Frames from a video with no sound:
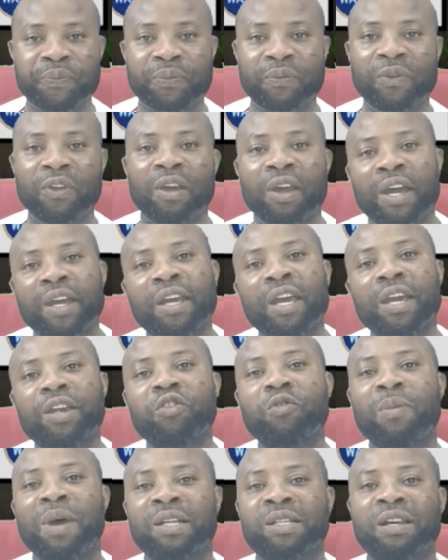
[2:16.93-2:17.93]
Again, you
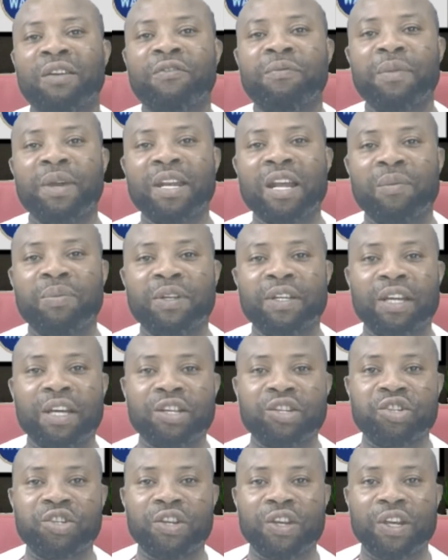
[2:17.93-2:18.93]
might have made
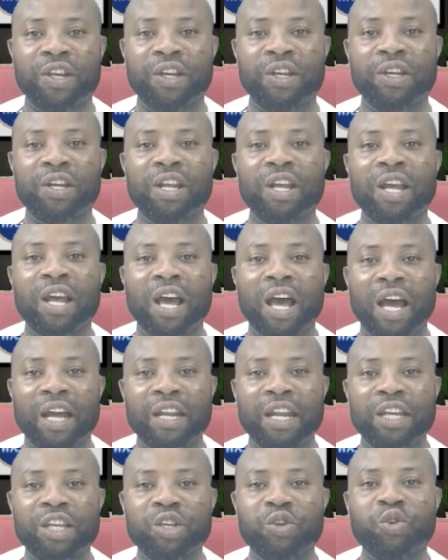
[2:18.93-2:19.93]
application under
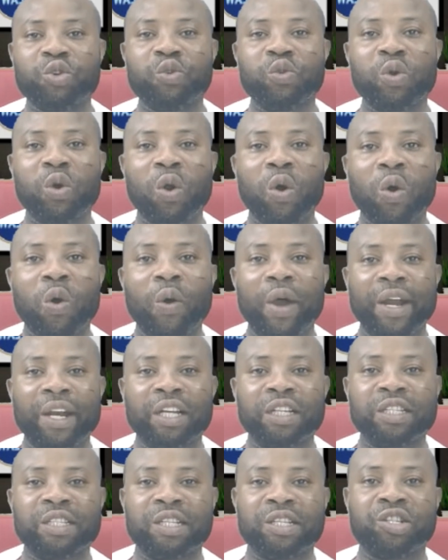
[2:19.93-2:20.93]
UU law, and the
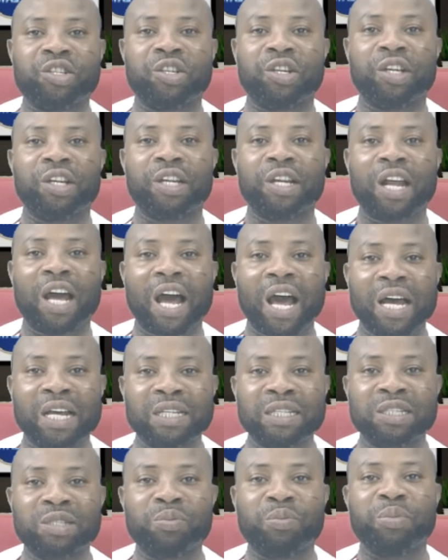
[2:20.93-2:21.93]
decision
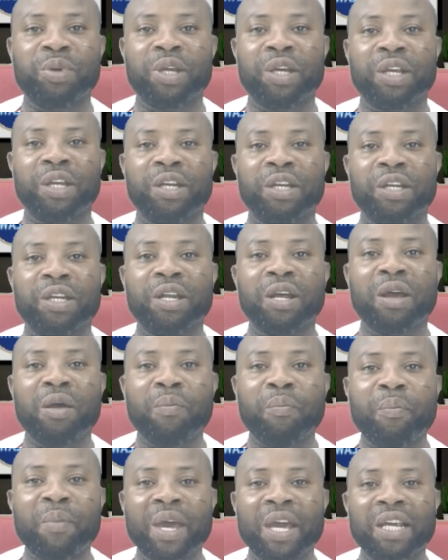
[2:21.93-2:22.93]
has been
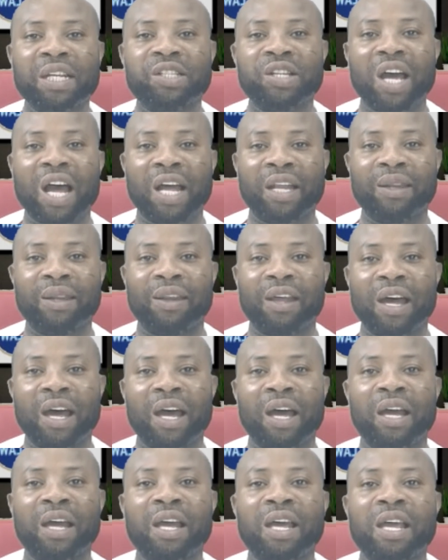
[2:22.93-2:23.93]
made under
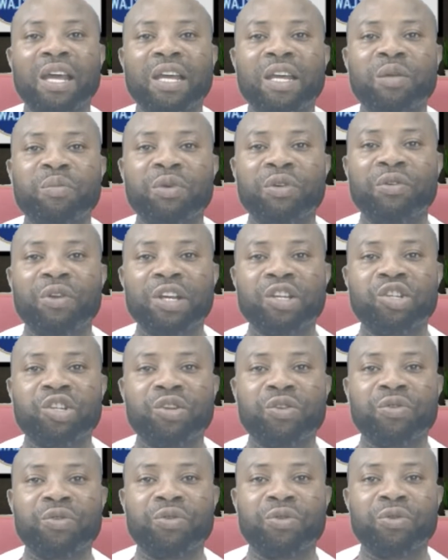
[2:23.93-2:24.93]
Immigration
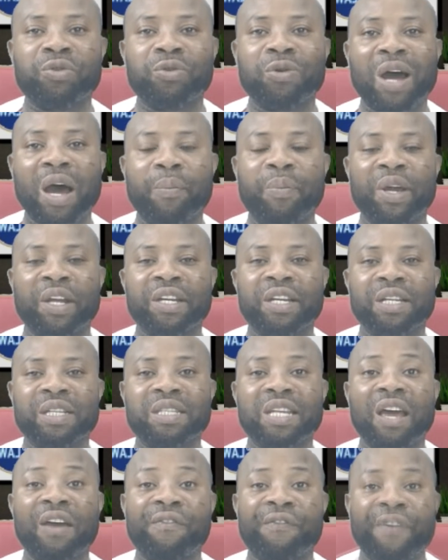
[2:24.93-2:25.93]
Rule Appendix
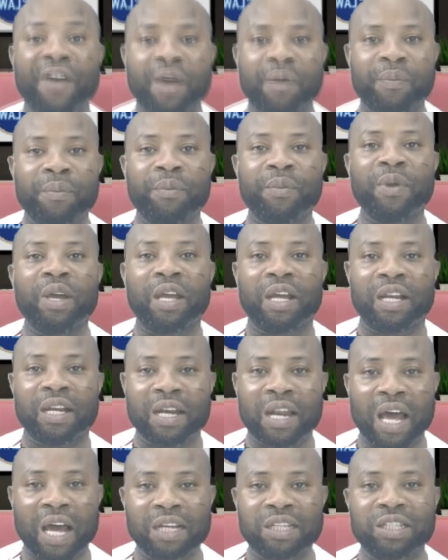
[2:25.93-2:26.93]
FM.
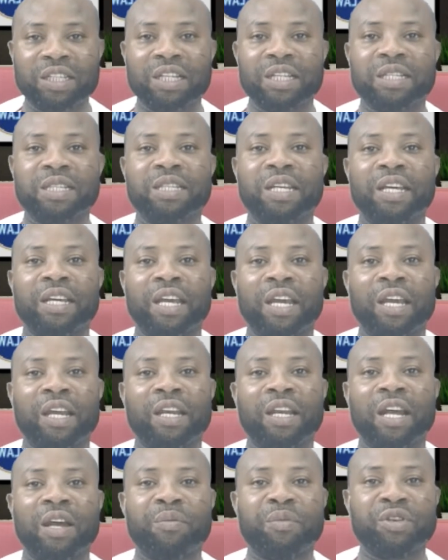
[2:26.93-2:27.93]
That is, again, a
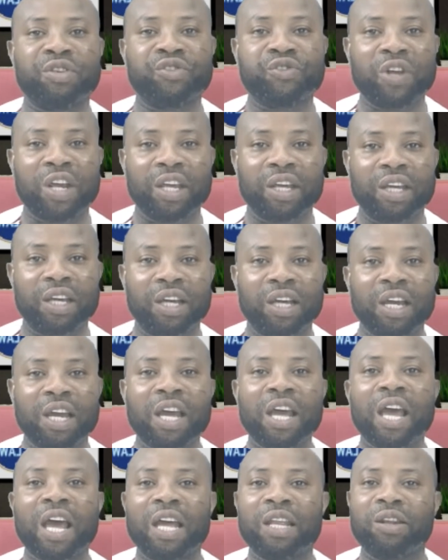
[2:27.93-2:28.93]
mistake.
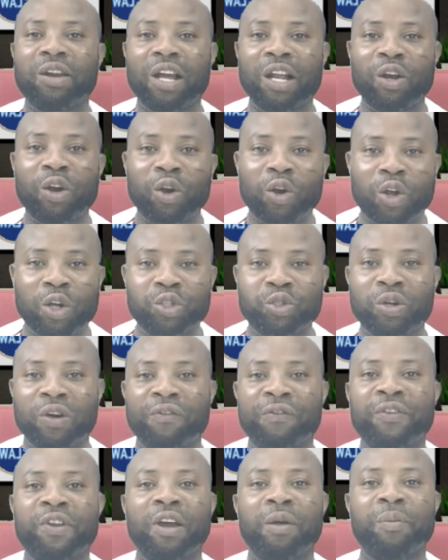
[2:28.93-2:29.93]
And there are a lot of
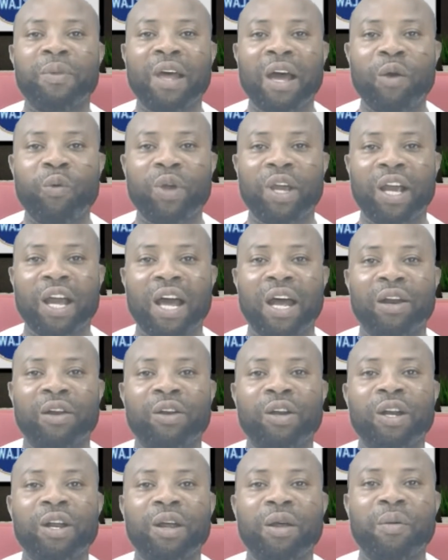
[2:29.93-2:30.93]
them that we can
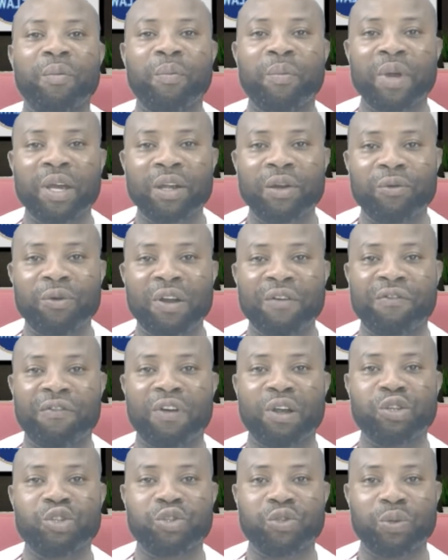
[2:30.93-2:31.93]
make reference
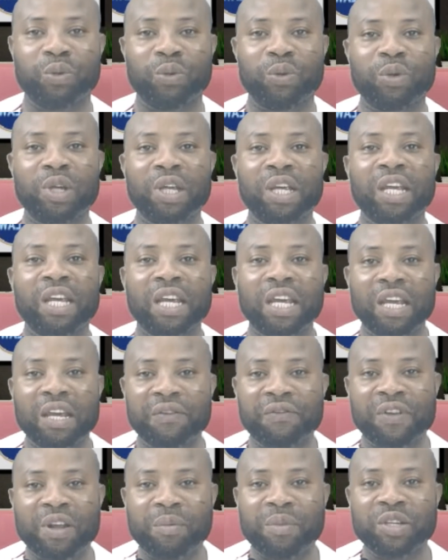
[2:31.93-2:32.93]
to. If the
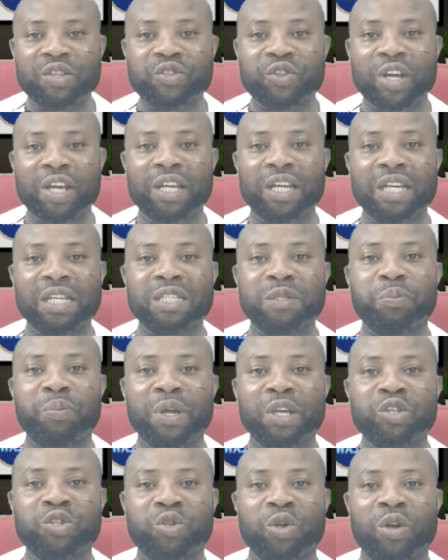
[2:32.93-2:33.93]
mistake is
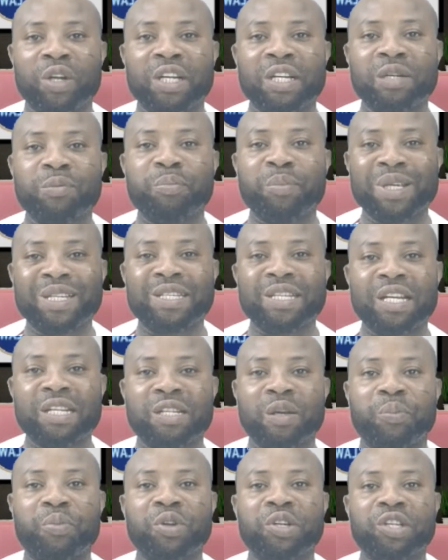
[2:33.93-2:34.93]
based on
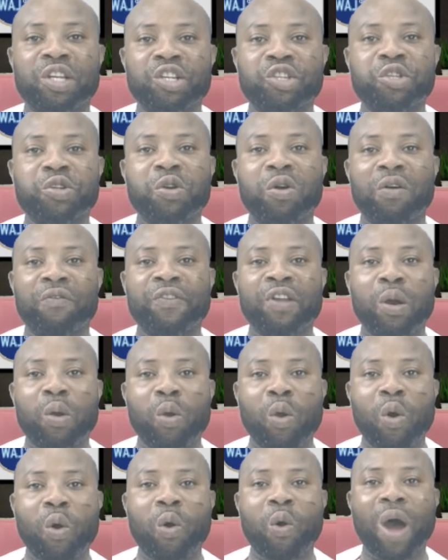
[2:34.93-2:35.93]
misinterpretation of the
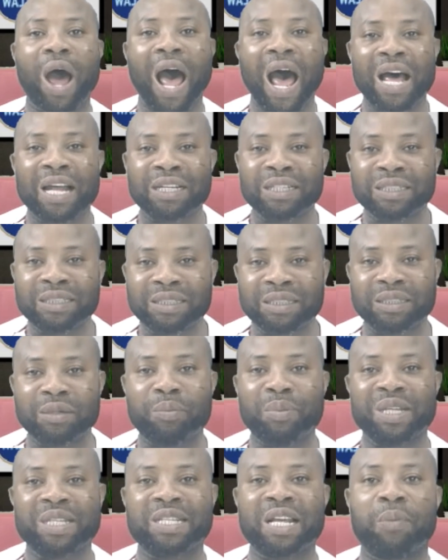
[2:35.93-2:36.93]
law and
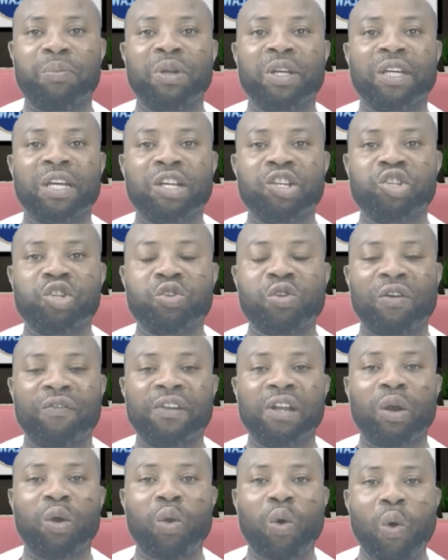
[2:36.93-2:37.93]
misapplication of the
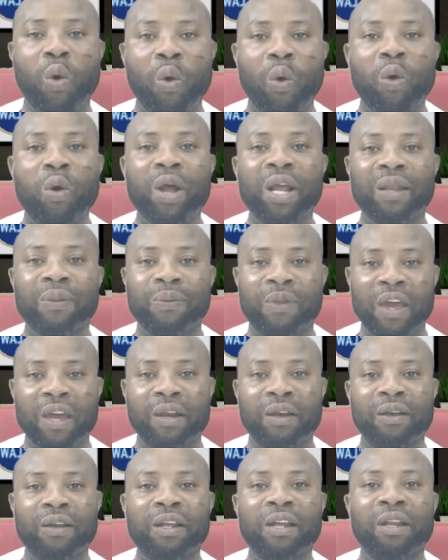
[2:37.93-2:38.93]
law, then
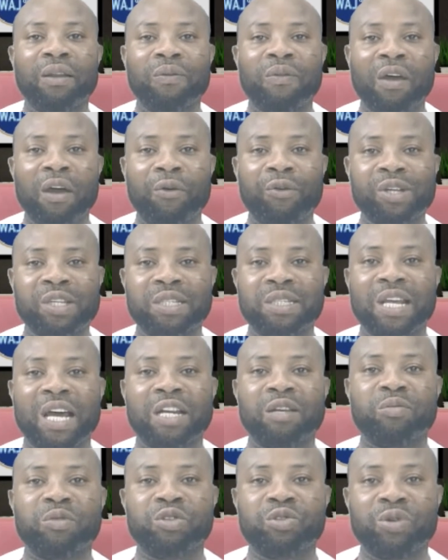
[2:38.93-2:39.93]
there is
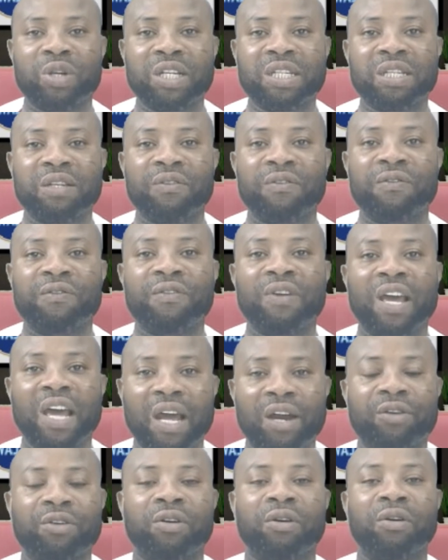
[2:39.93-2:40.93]
administrative error.